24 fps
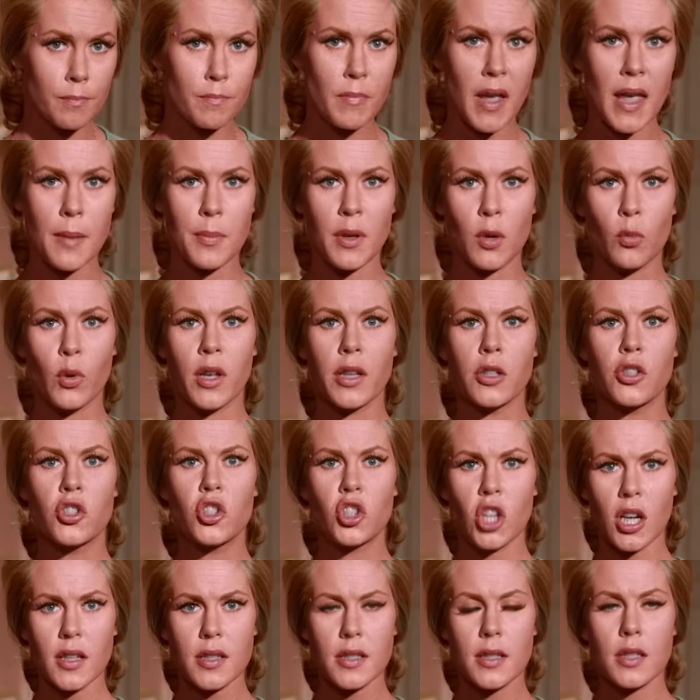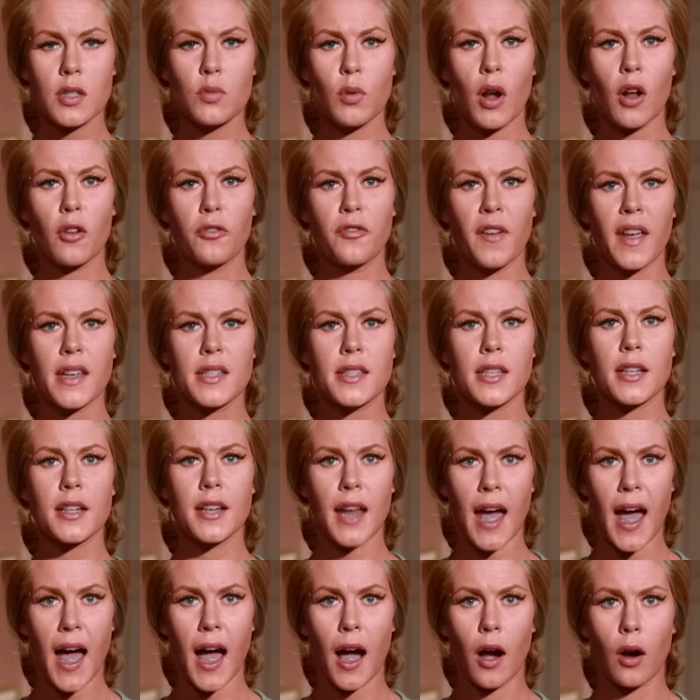Maybe we just as well face it
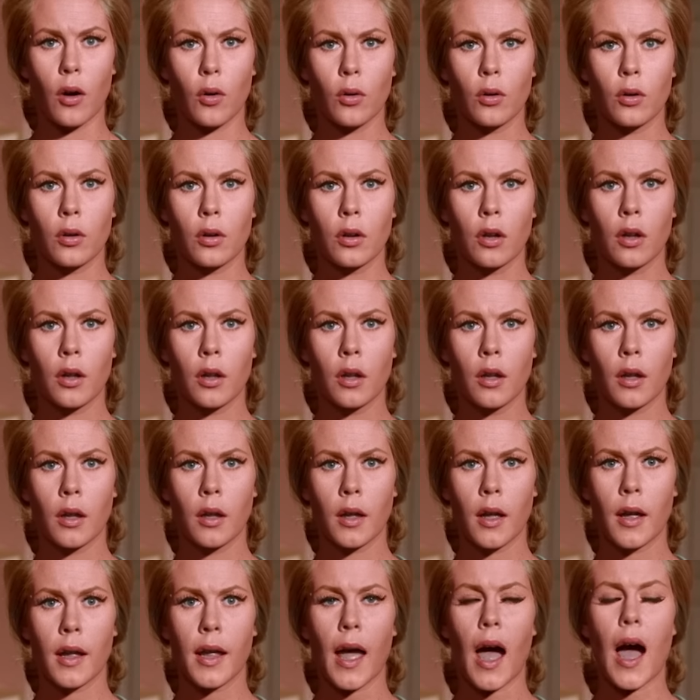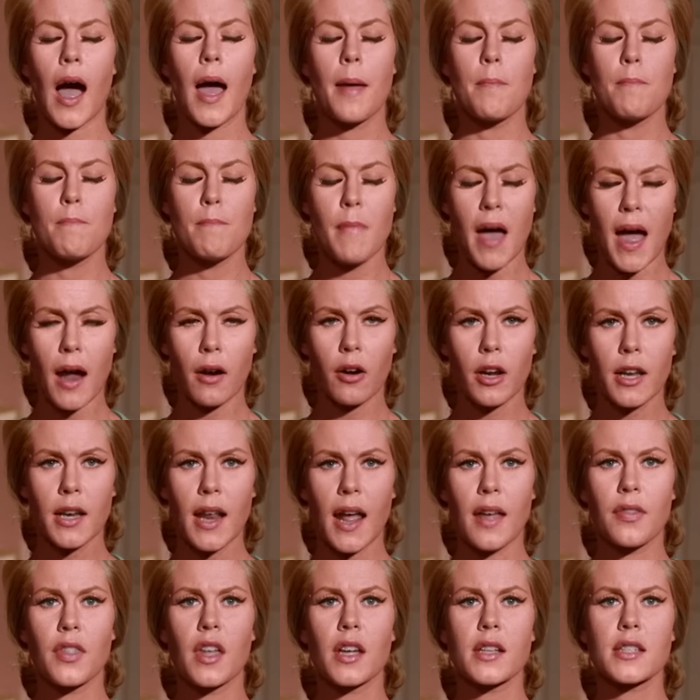now. I'm married,
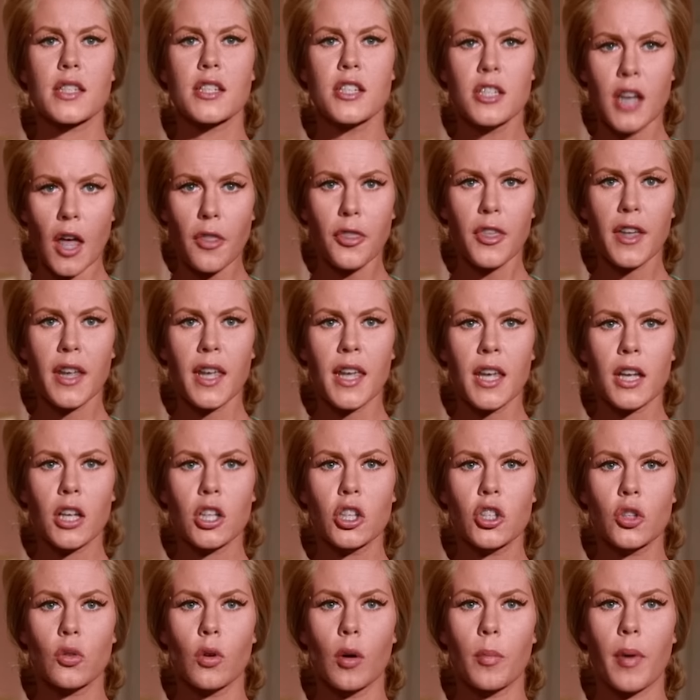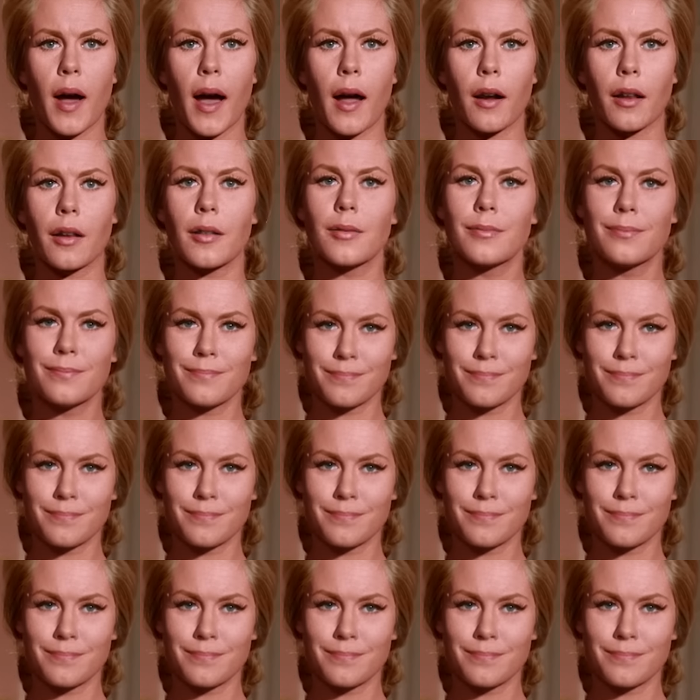and there's nothing he can do about it.